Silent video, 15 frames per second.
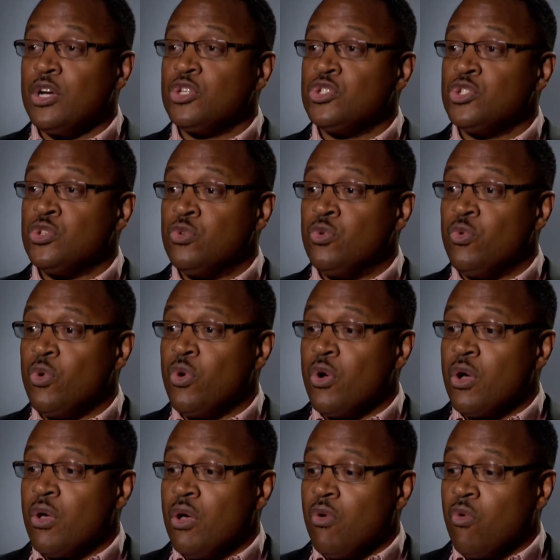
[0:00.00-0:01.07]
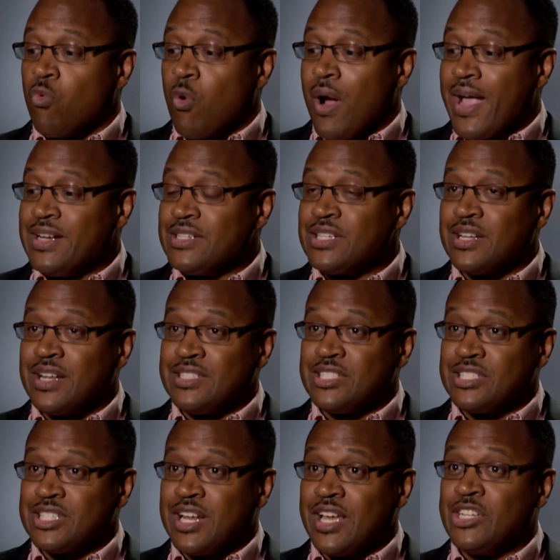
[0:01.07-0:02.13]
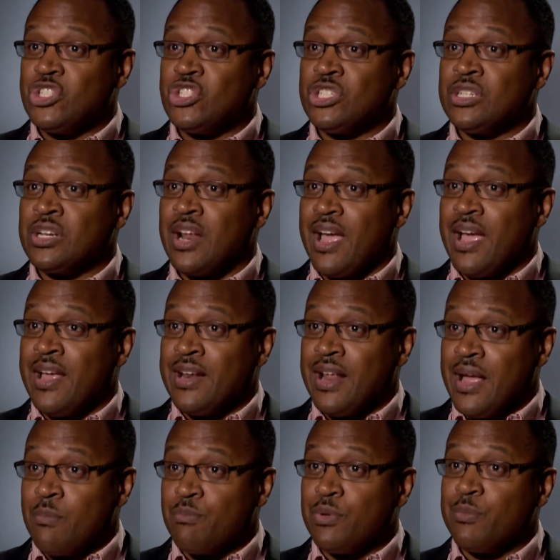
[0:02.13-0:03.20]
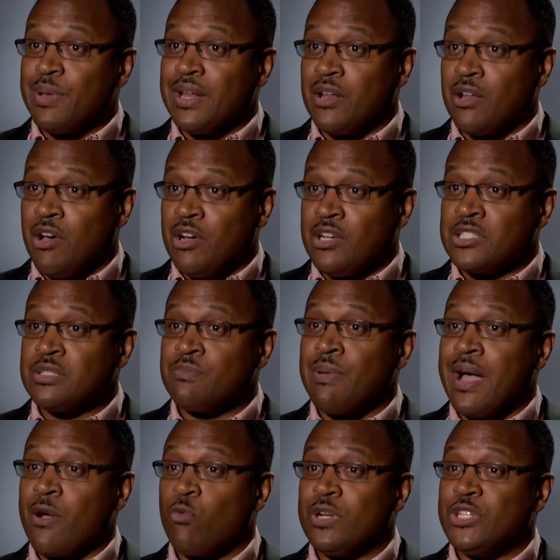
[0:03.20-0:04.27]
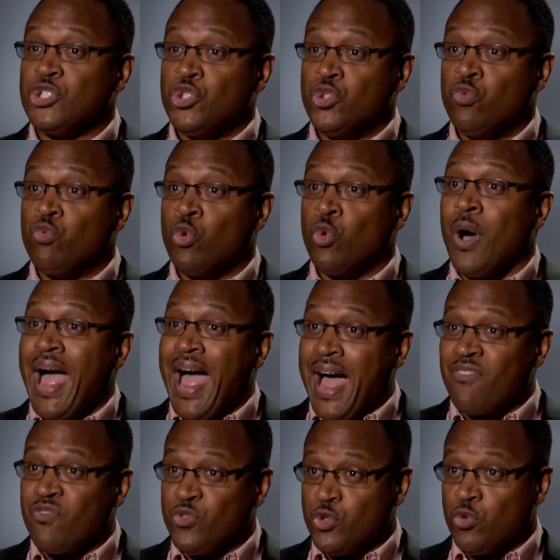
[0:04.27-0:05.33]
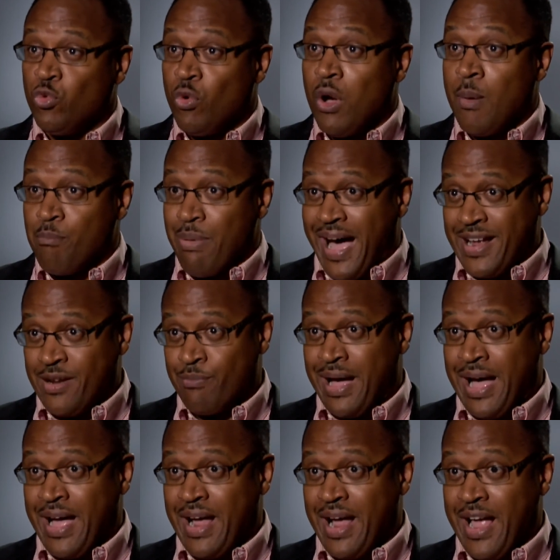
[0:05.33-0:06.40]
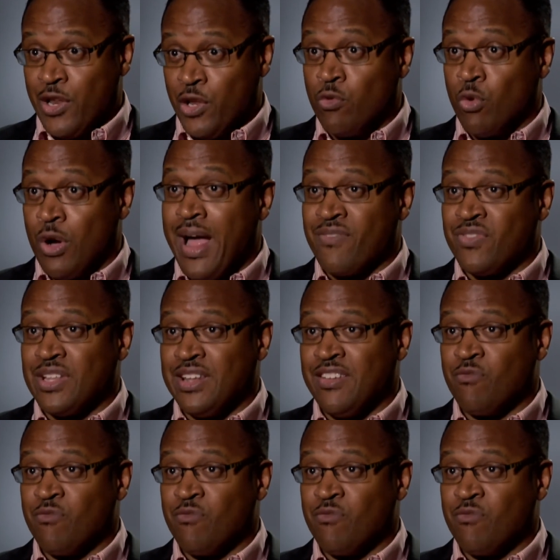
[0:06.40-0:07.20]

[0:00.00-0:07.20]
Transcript: to write legislation and implement laws by which you will have to abide by and you will have to live